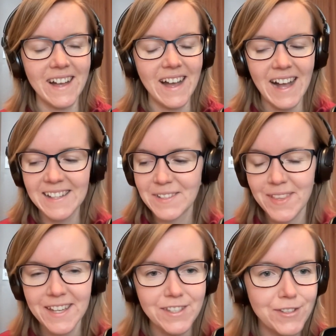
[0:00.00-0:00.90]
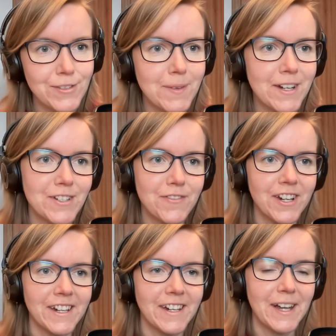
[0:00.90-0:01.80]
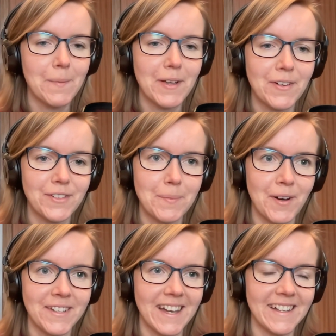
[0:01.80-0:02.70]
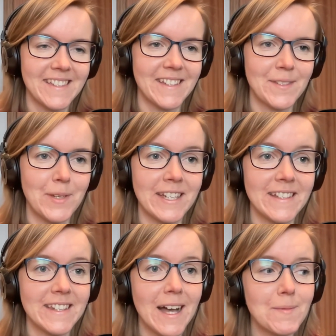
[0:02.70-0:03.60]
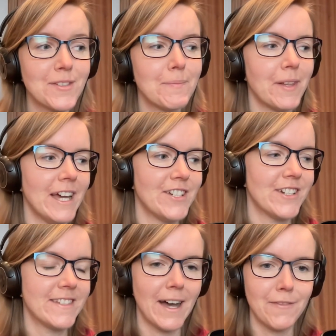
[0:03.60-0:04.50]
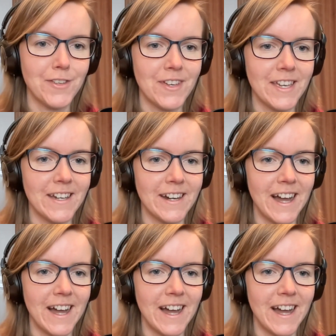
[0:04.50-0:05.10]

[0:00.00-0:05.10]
Adam, thank you so much for coming onto the podcast this week. It's an absolute pleasure to have you here.